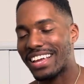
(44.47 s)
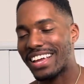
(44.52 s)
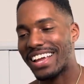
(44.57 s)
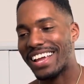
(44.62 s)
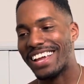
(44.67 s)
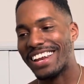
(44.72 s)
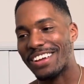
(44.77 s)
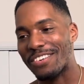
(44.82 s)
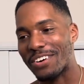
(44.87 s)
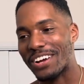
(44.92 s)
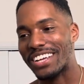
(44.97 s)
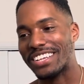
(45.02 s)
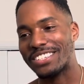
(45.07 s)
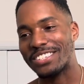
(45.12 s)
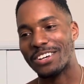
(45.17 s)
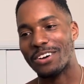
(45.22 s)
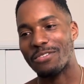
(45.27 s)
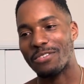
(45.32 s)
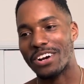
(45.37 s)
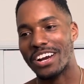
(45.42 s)
Anyway,
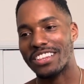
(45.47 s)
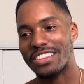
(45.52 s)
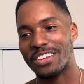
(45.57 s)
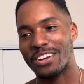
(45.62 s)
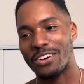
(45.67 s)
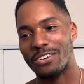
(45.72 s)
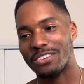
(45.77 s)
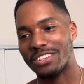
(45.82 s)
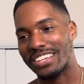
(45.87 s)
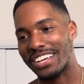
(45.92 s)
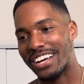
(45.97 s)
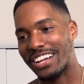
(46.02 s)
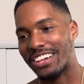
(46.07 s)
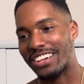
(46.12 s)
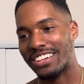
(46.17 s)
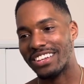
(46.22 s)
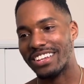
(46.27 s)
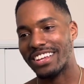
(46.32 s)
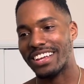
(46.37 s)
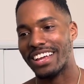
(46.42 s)
so we're at the
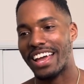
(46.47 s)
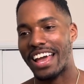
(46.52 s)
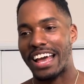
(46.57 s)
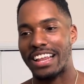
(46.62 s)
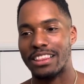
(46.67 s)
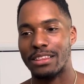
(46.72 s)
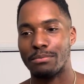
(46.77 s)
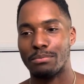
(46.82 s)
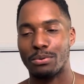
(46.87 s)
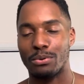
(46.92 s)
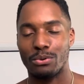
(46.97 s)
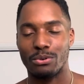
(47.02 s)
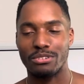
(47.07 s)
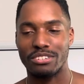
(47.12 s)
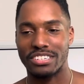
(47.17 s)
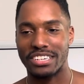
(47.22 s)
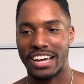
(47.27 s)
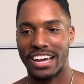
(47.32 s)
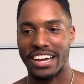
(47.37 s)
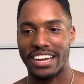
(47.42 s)
hotel at the
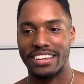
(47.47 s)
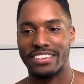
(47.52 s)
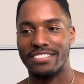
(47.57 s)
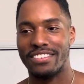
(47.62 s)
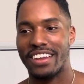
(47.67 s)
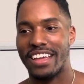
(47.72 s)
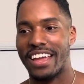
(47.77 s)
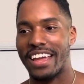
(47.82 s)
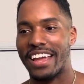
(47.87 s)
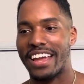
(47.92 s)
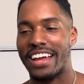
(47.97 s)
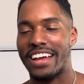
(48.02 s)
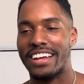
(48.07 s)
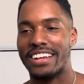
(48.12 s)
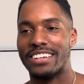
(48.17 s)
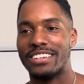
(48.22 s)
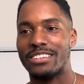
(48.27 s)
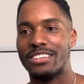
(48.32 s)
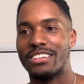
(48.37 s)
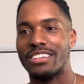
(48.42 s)
poolside,
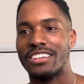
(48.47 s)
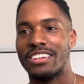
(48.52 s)
and